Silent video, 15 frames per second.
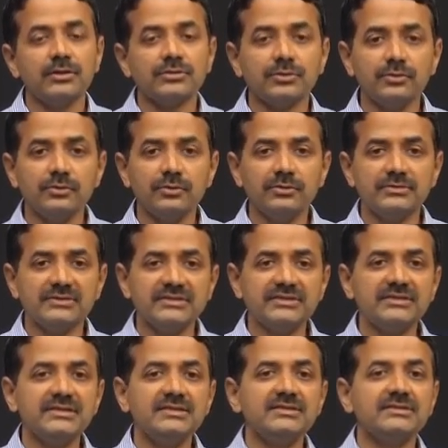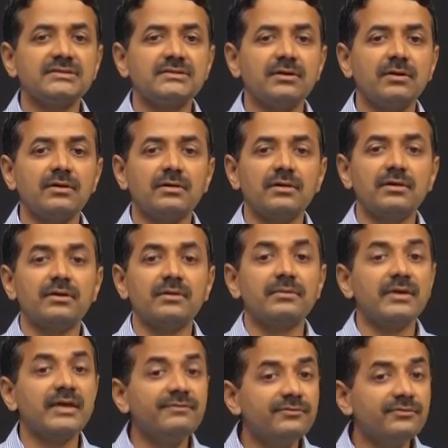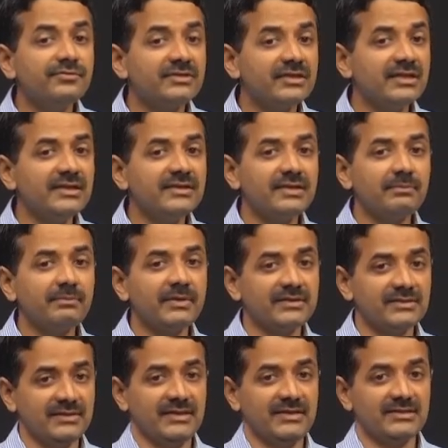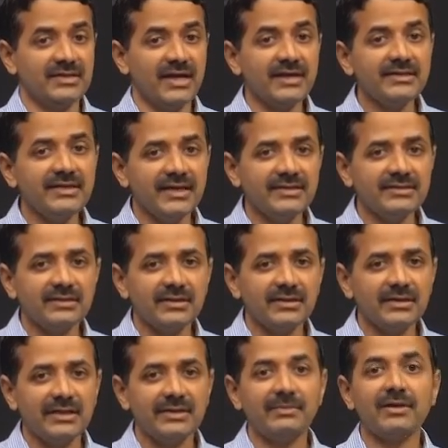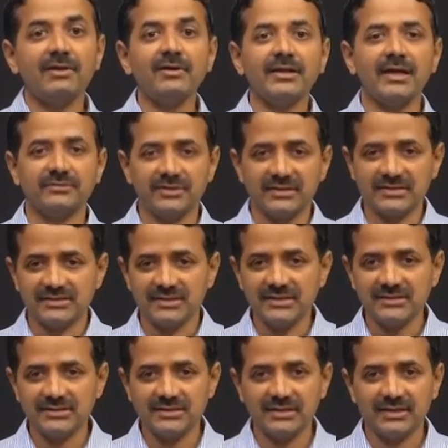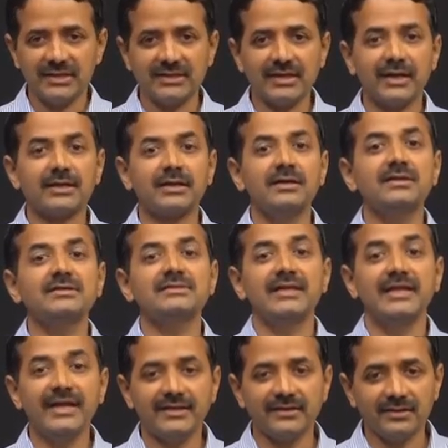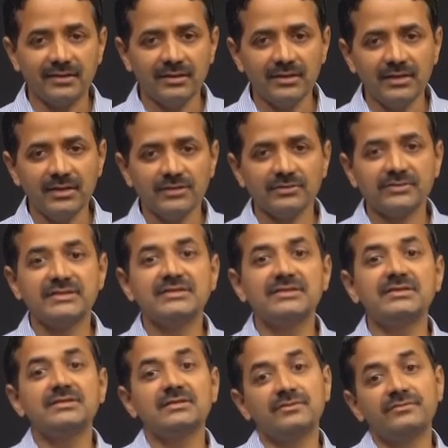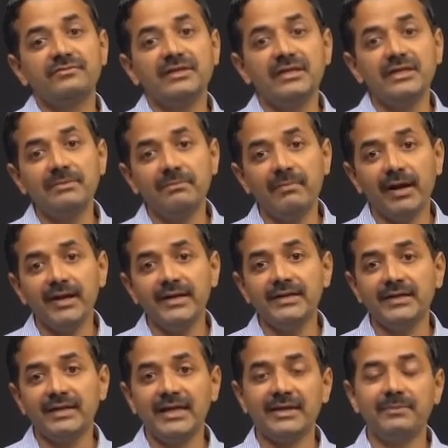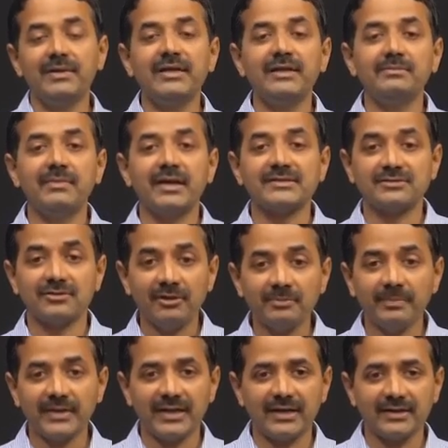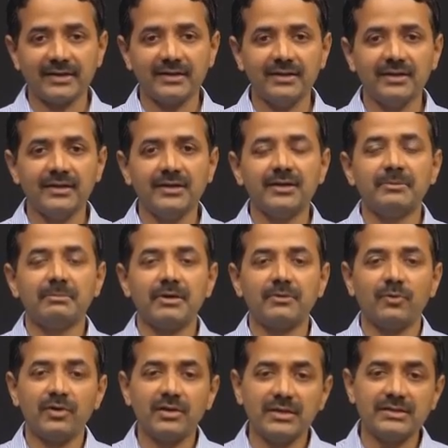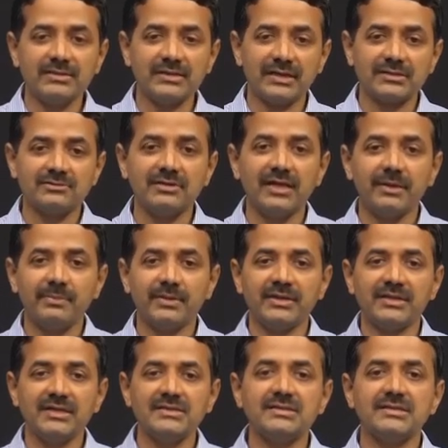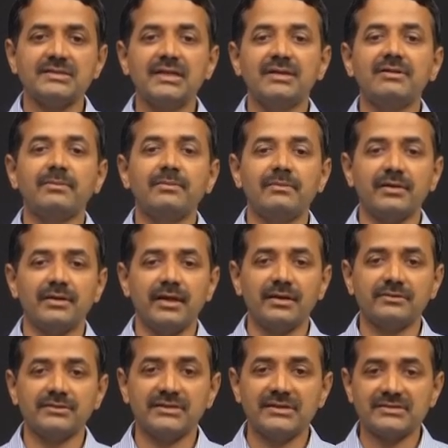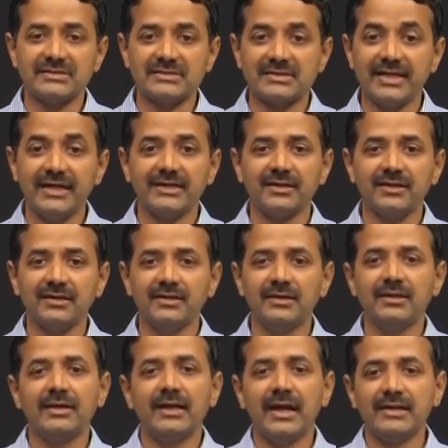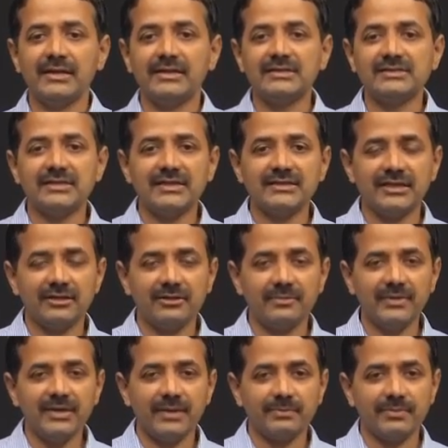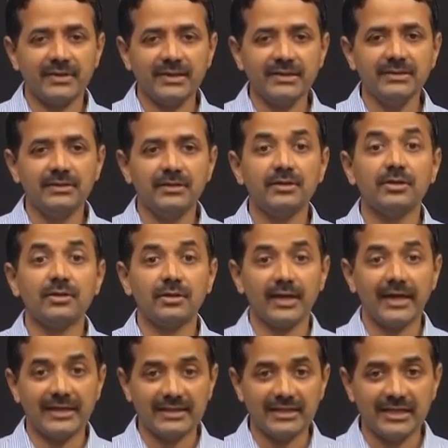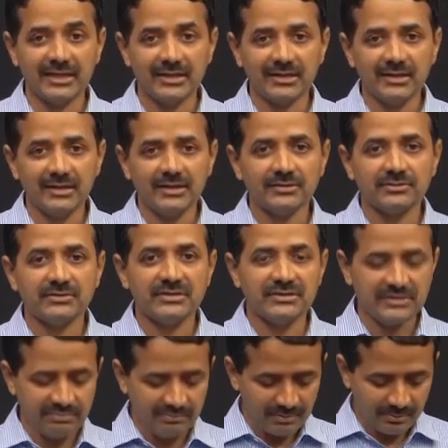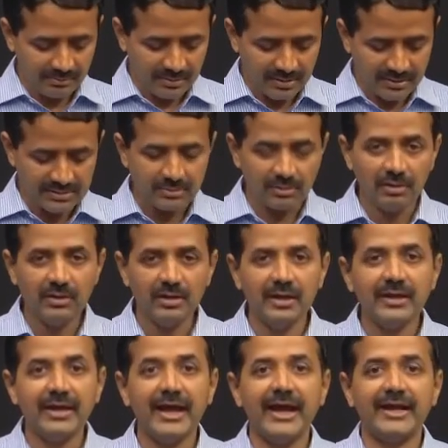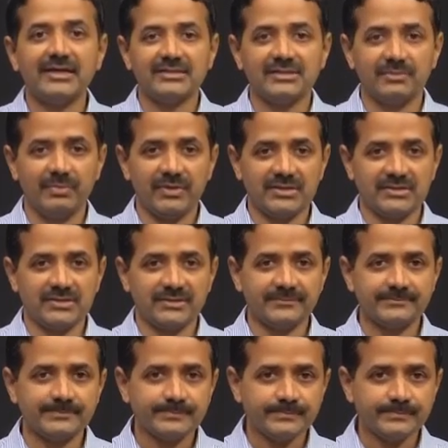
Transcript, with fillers: So, this is, if you see some person at young age, he may not have the disease, it occurs later. So, this is, we might label him as non-penetrant, but what is actually happening is they will have the disease later and initially they will be appearing healthy. So, this phenomenon is called anticipation.